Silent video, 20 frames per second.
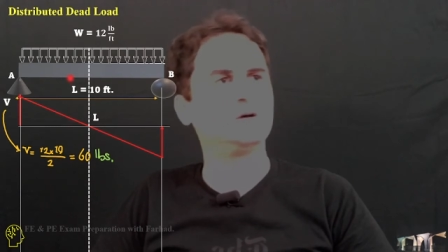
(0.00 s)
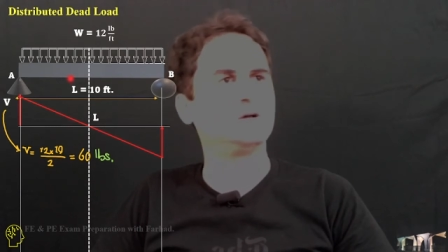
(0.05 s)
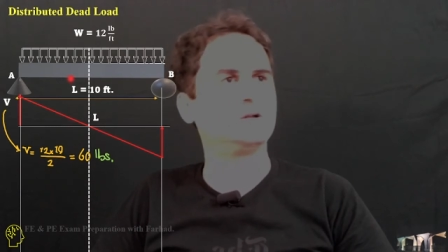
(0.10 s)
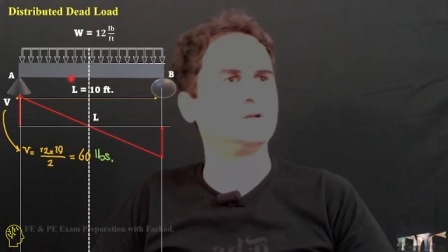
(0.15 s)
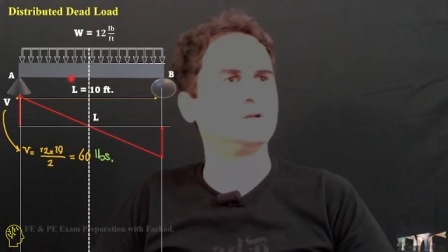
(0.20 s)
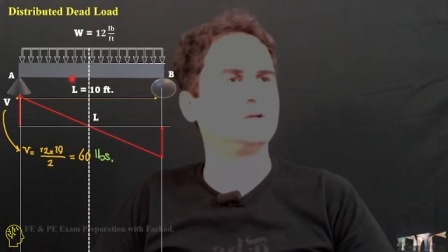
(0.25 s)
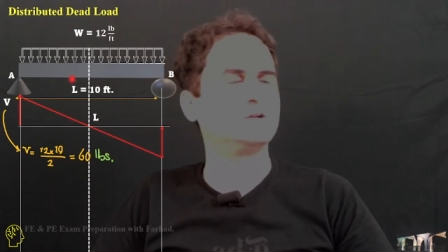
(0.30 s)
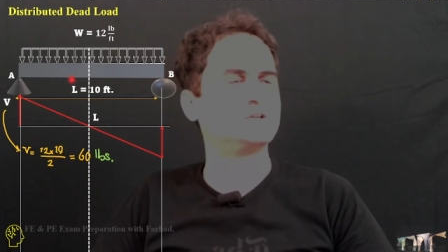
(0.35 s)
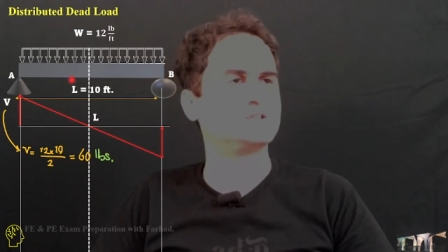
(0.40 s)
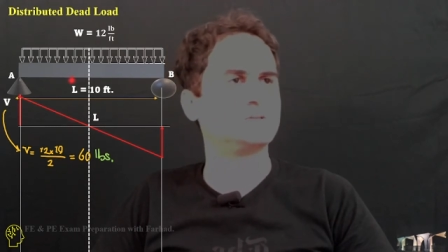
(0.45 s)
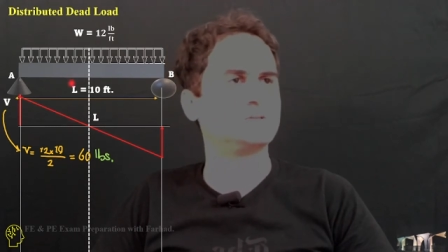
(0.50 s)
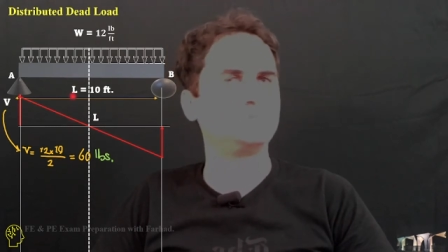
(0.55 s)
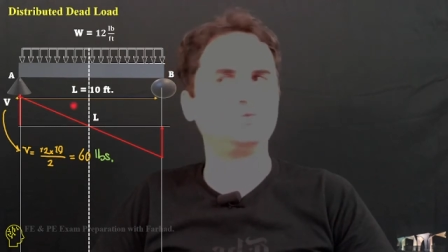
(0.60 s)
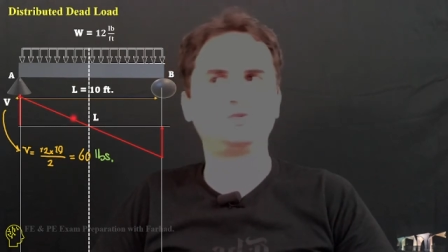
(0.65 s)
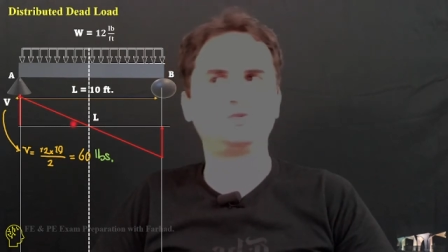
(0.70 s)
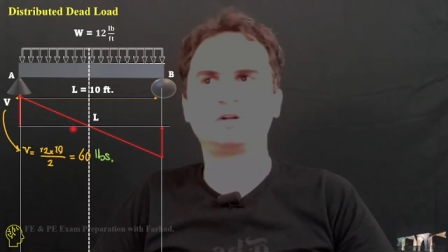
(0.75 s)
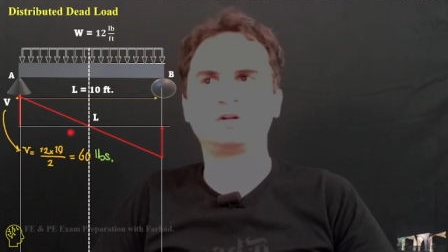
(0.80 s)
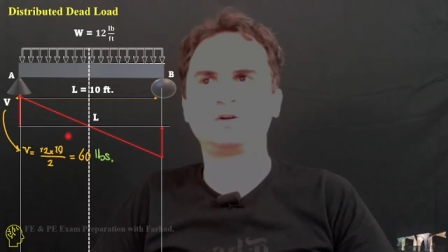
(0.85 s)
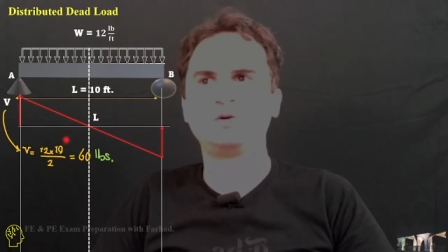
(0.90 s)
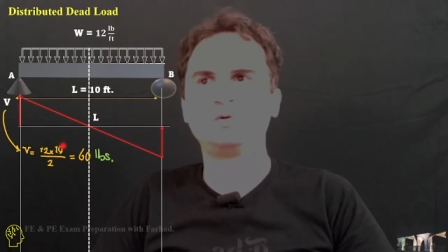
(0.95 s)

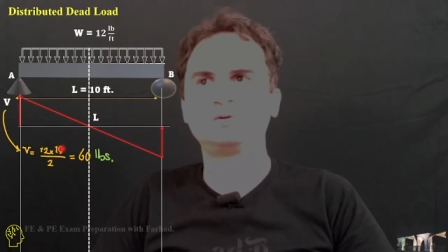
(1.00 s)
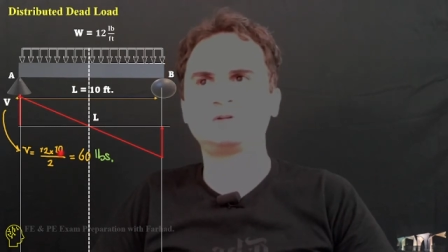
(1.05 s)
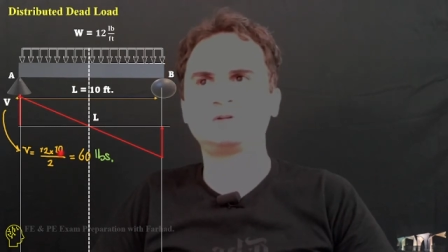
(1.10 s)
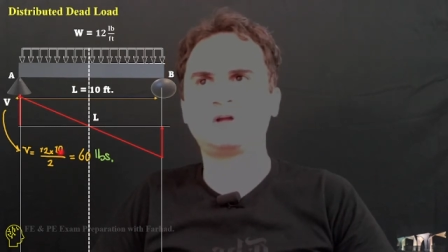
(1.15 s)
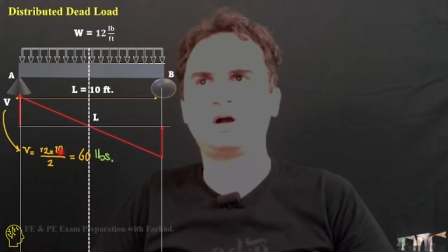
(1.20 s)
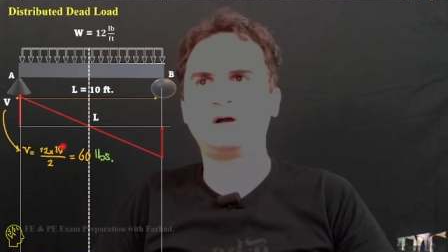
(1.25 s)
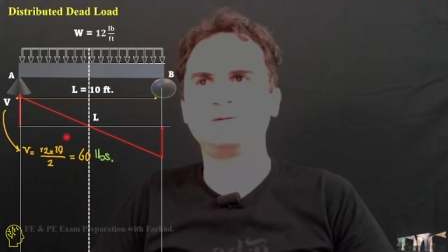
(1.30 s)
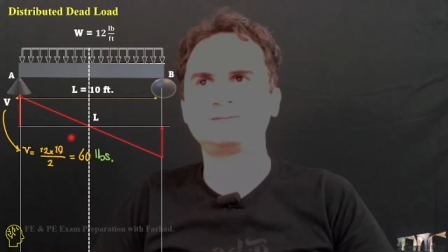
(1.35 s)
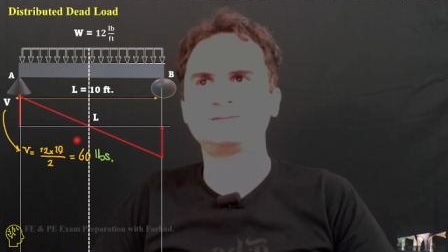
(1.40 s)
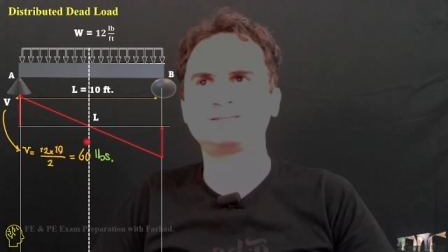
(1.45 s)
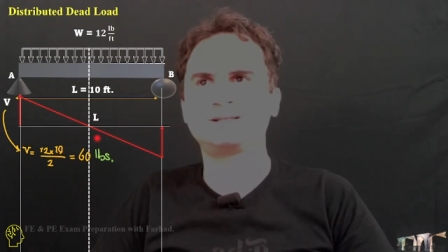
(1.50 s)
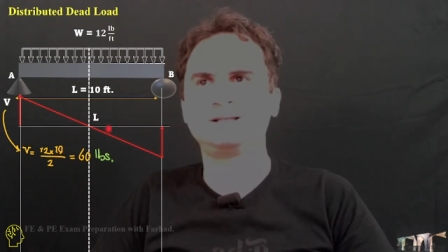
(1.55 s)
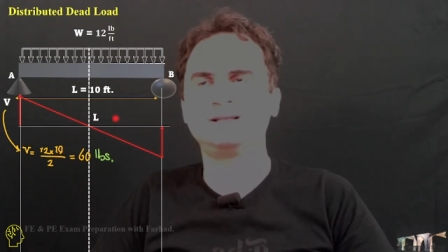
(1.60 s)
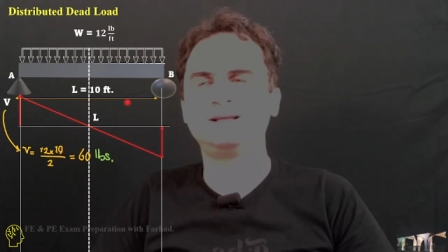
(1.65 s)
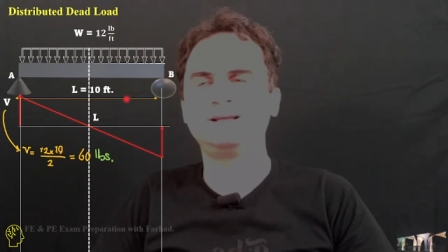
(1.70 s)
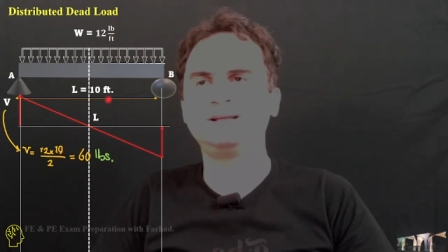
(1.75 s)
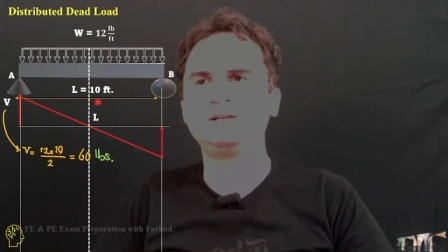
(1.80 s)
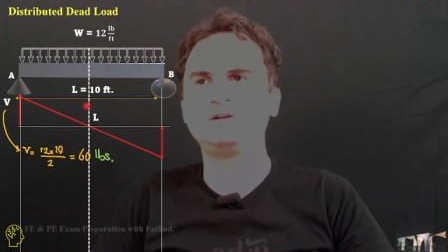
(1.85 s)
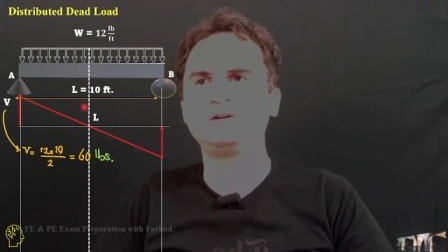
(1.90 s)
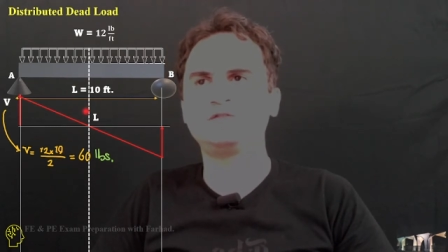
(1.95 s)
distributed load times the
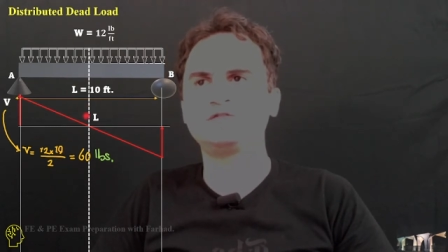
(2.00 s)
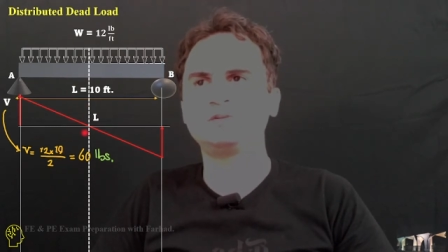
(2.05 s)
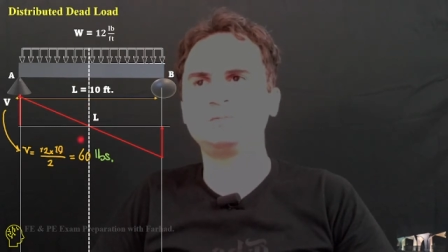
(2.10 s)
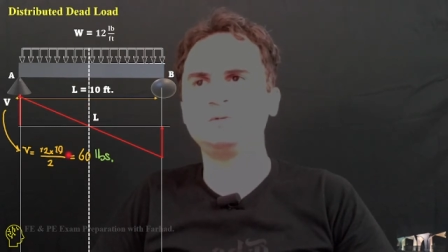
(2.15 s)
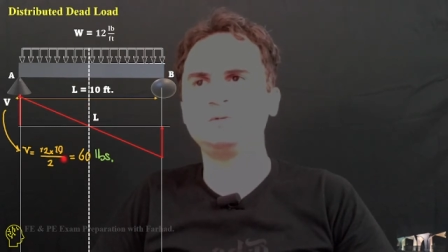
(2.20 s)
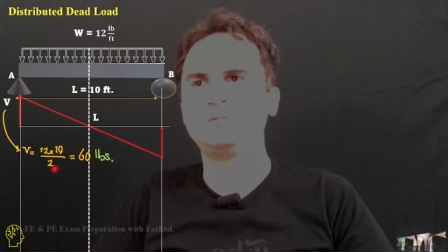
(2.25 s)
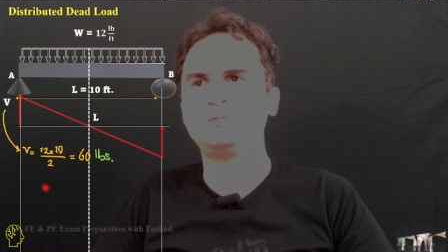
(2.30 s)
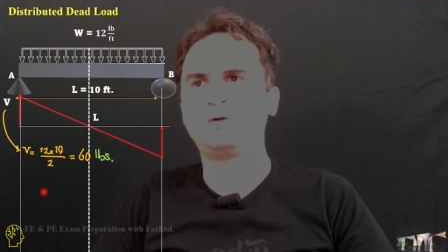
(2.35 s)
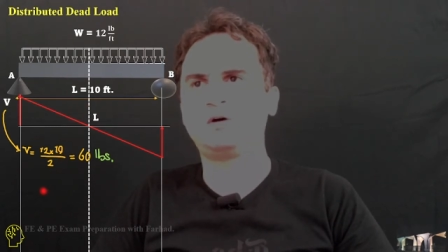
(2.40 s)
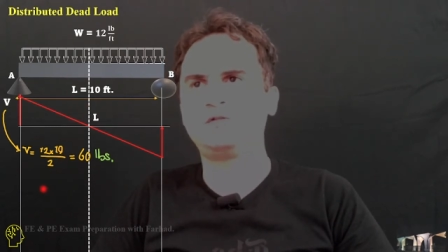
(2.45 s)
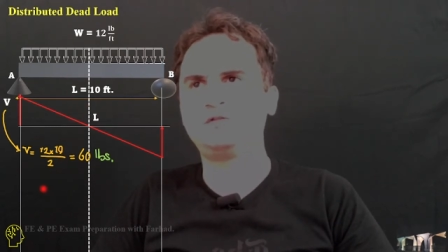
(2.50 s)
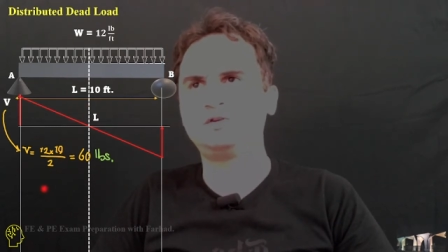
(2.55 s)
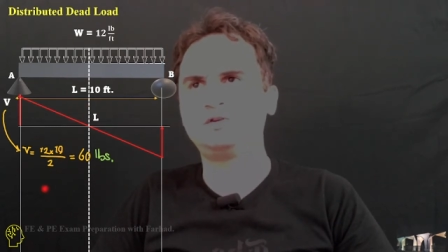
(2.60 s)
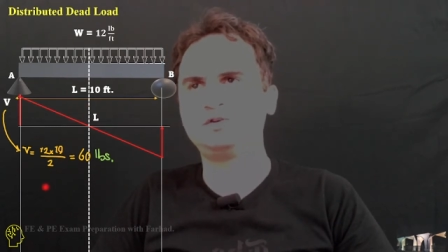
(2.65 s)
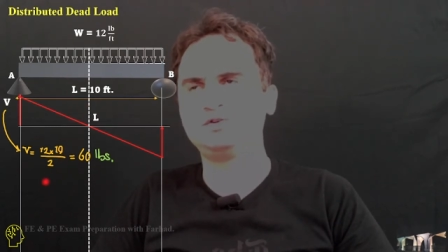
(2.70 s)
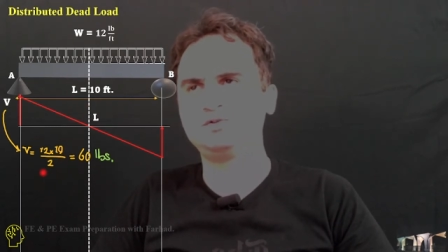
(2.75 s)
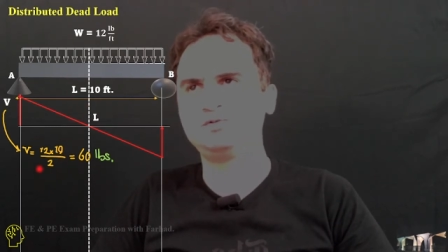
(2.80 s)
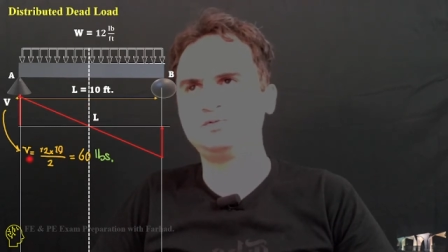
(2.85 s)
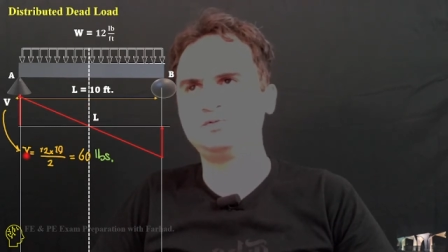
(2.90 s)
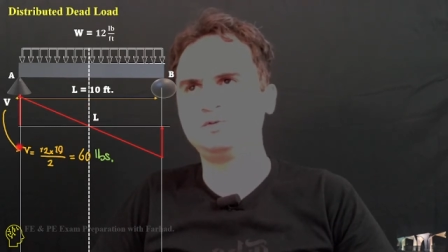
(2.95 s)
length of the beam over Q